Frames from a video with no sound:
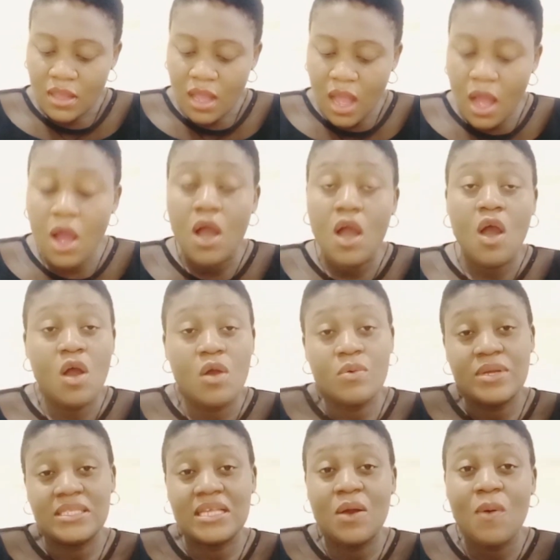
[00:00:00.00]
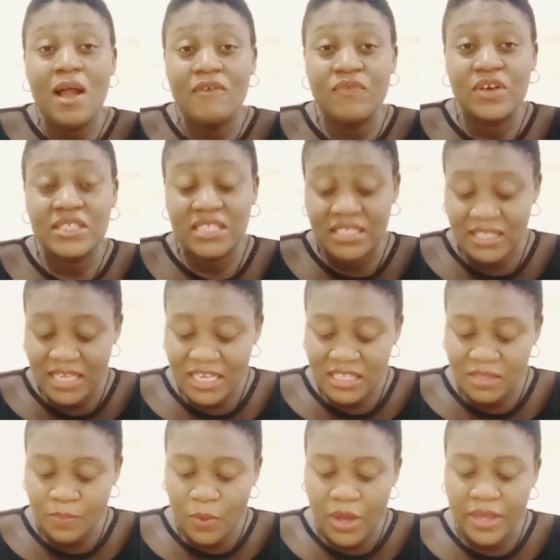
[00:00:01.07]
or we say
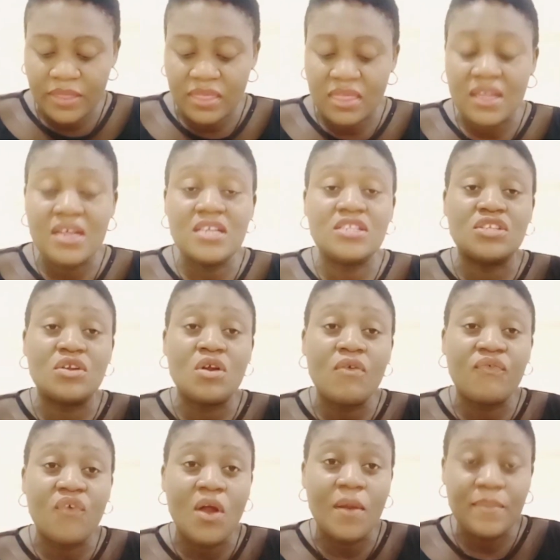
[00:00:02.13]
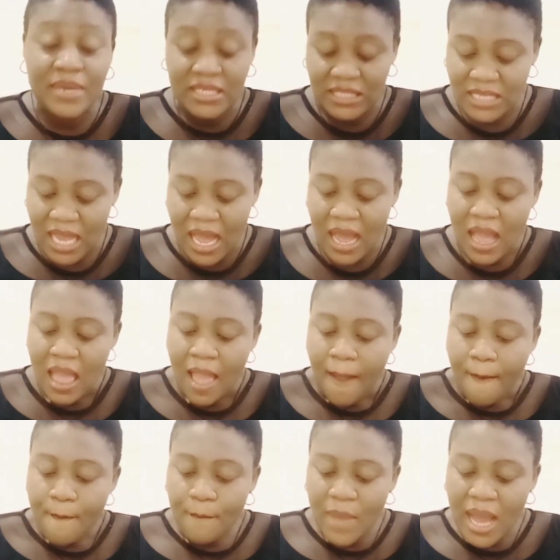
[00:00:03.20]
146.304 meter
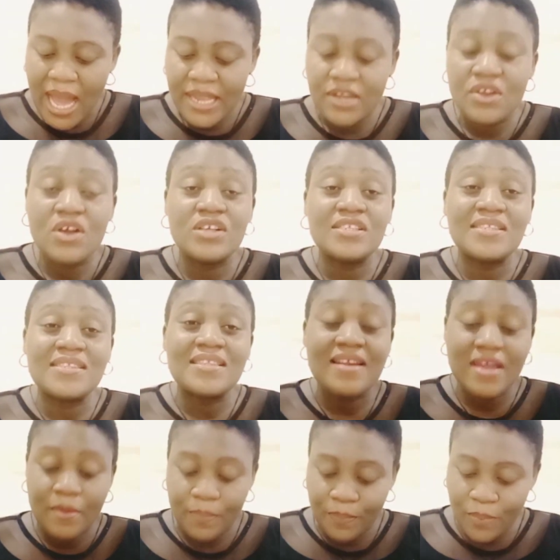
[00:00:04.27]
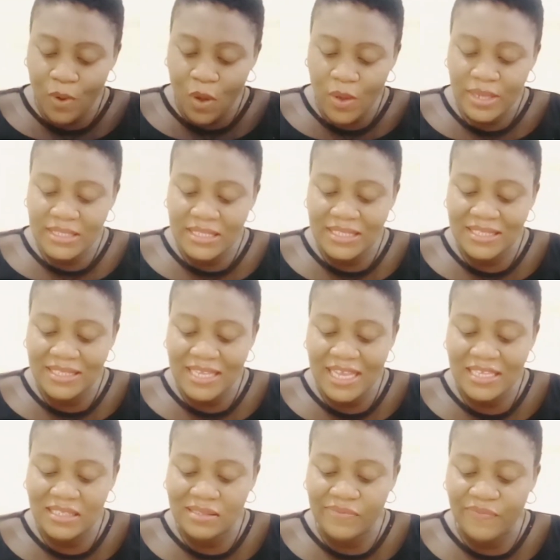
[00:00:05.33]
minus
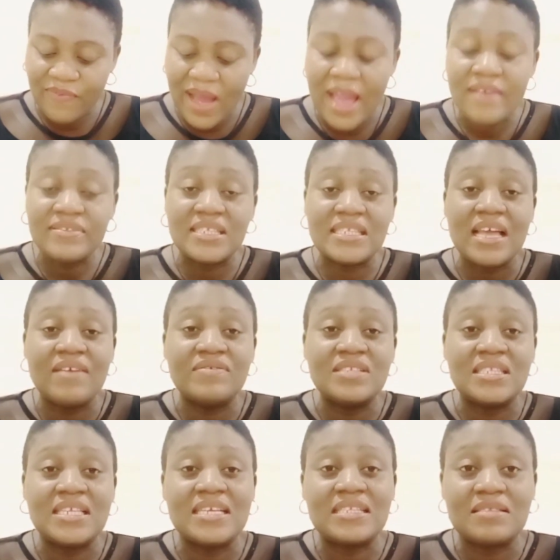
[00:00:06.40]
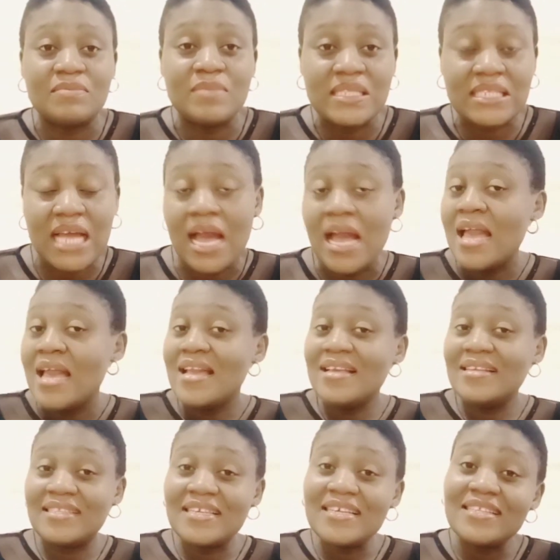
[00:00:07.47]
3.6576 meter.
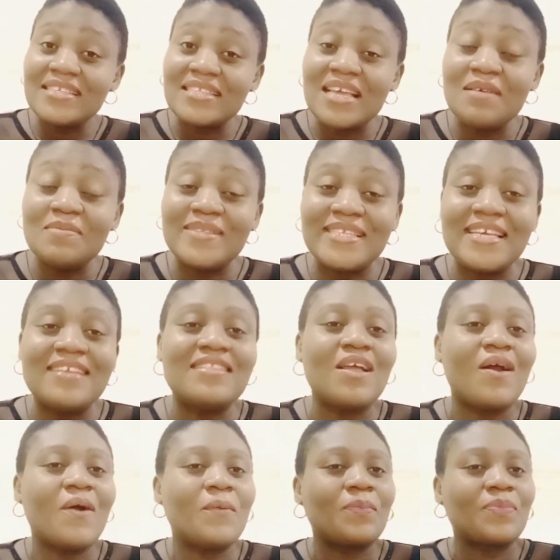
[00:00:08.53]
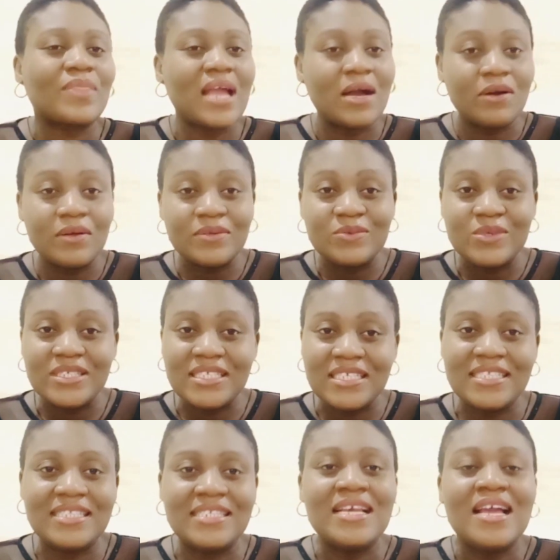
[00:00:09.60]
It's still the same thing that we did